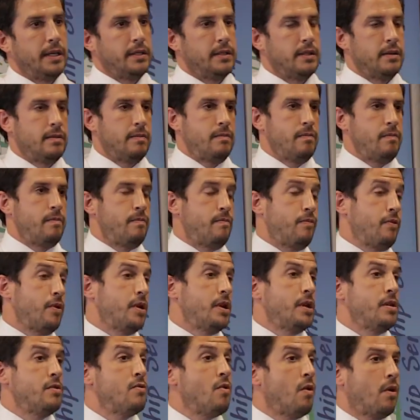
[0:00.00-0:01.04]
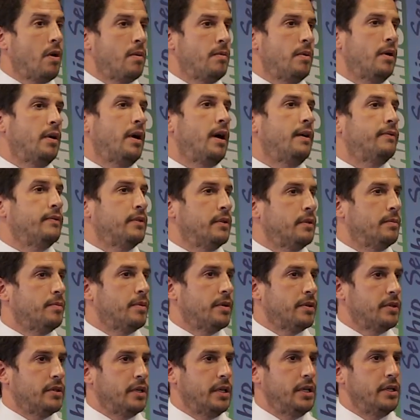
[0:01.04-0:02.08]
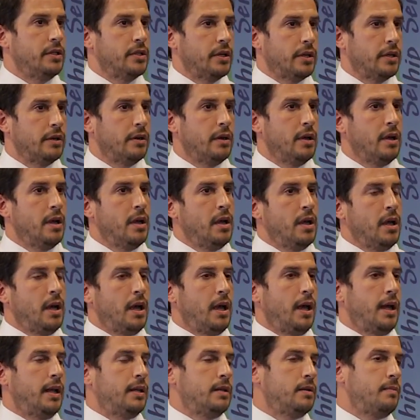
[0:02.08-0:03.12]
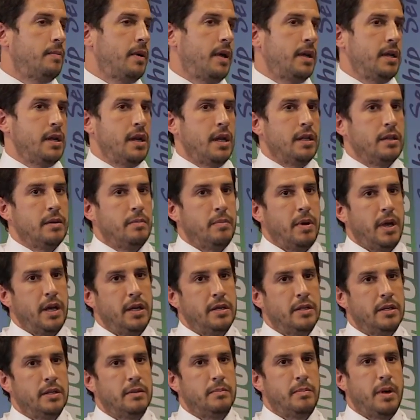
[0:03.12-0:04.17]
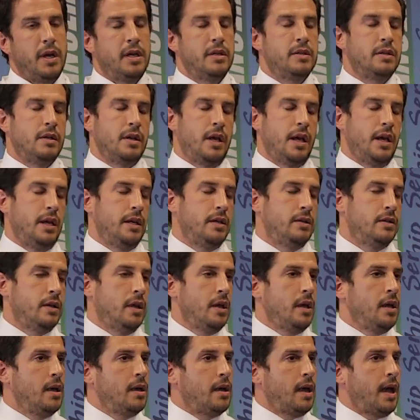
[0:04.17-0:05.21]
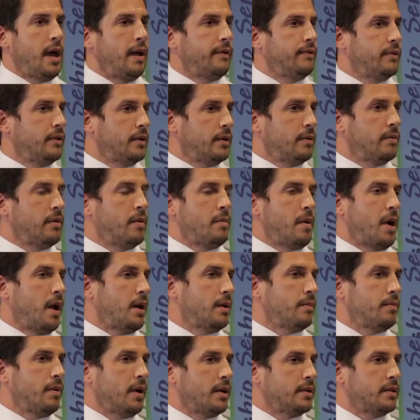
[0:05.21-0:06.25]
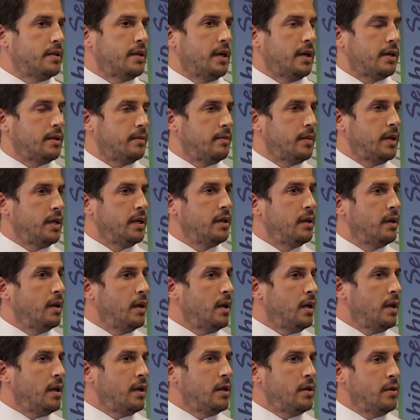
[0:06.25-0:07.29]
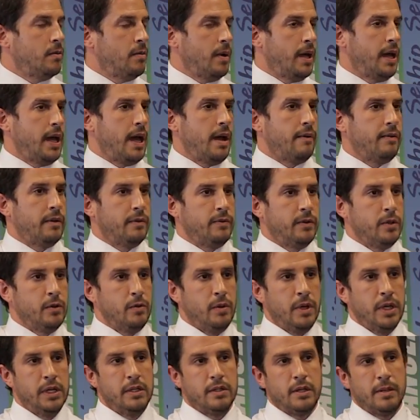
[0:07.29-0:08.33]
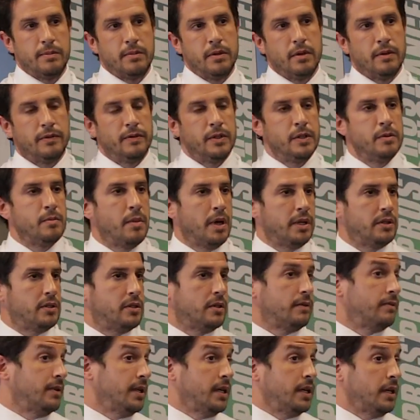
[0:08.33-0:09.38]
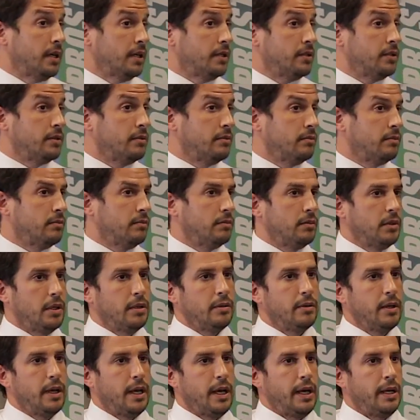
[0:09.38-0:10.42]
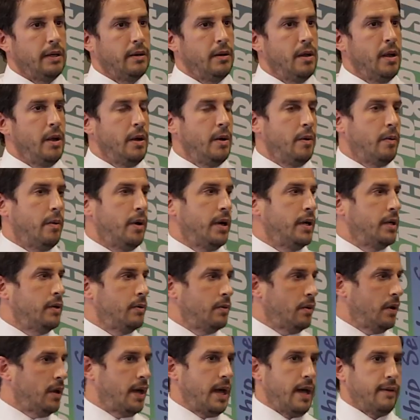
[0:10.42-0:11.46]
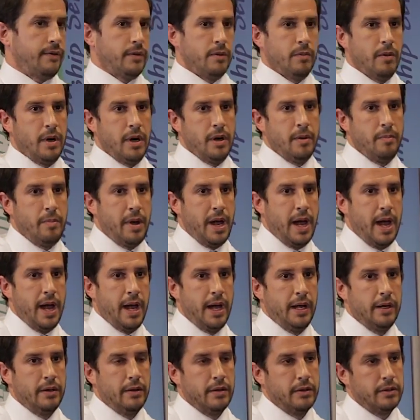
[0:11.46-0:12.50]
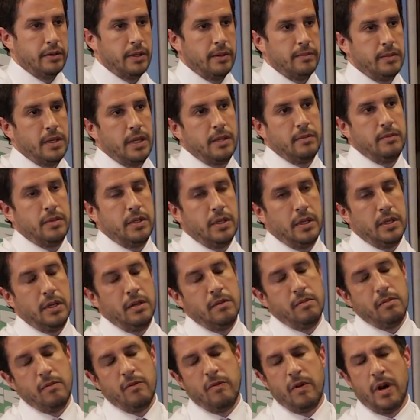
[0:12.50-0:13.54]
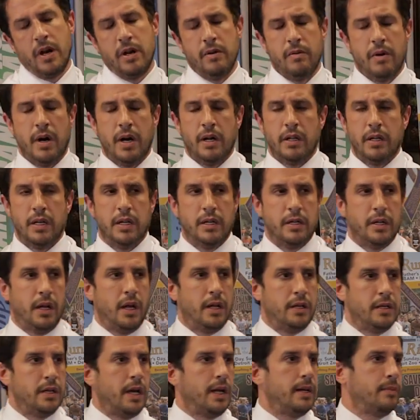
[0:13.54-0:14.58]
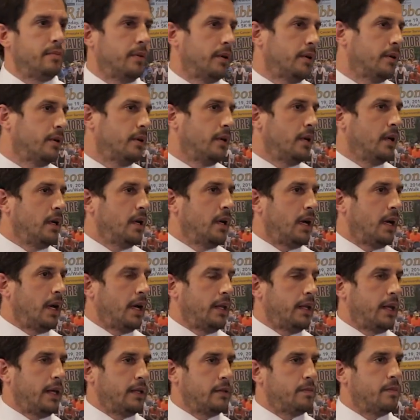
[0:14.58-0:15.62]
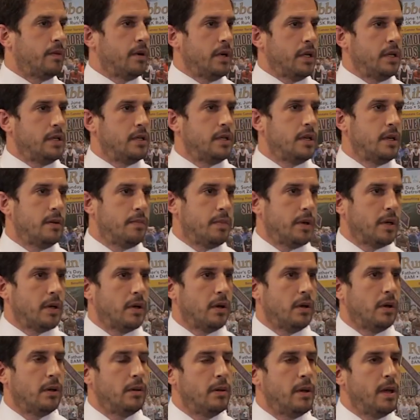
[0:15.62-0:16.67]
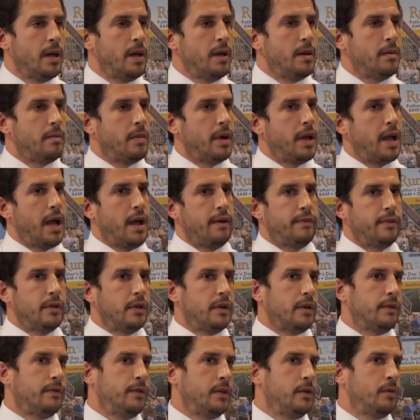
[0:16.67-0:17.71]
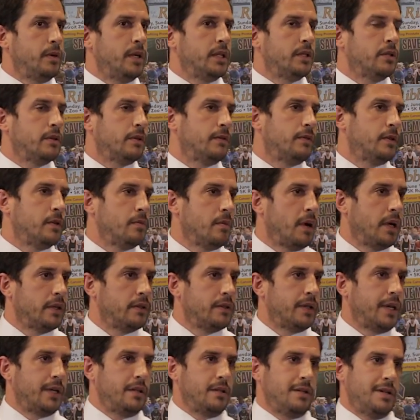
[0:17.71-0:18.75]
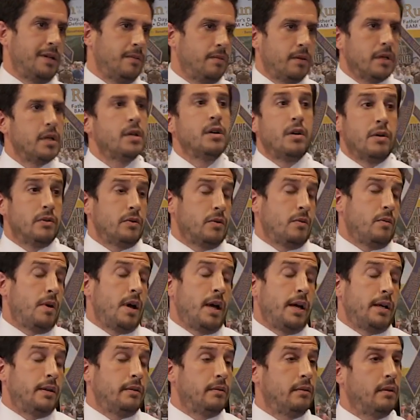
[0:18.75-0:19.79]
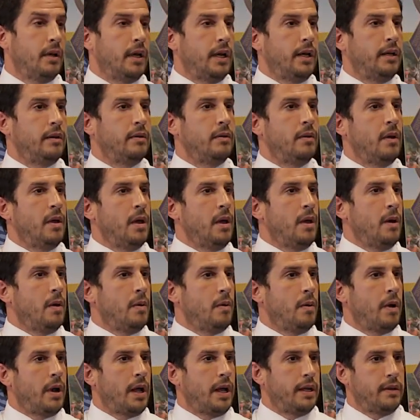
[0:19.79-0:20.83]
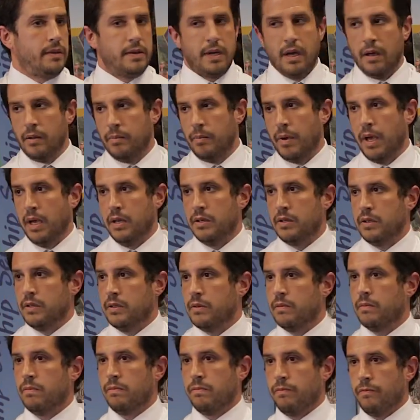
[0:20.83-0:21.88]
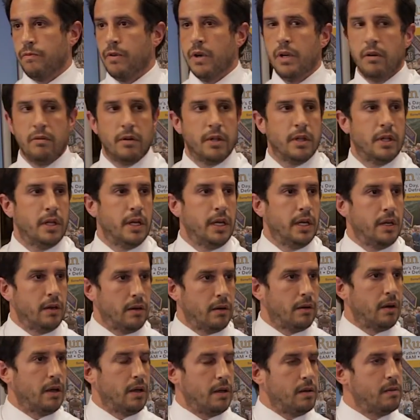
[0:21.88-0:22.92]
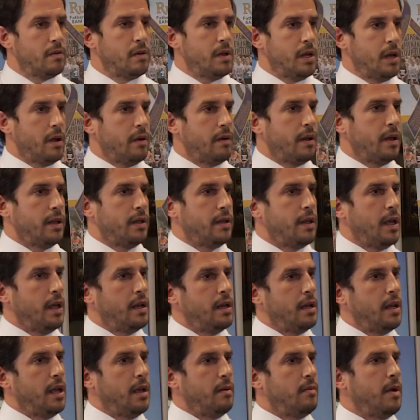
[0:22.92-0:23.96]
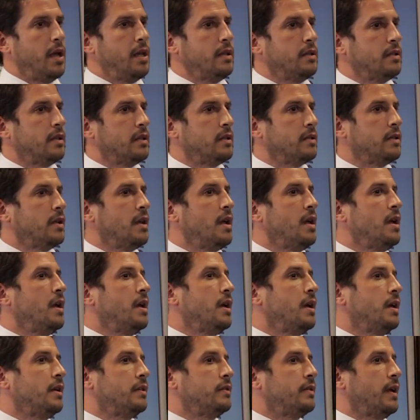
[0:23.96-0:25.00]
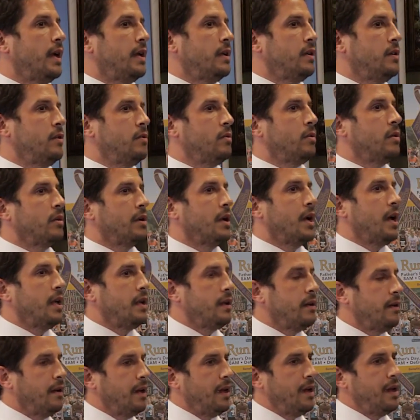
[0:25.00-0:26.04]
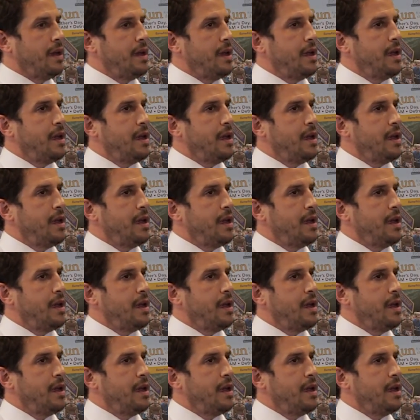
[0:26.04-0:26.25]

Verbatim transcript: that's pretty normal after the procedure. And depending on the patient, patient age, after a robotic prostatectomy, you may have a few weeks up to a few months of leakage, okay, where you will have to wear a pad or sometimes, eh, very rarely, a, a diaper. And that's pretty typical. But after a few weeks to a few months, that typically goes away. And what I tell patients frequently or uh, you know on a day-to-day basis is that you will kind of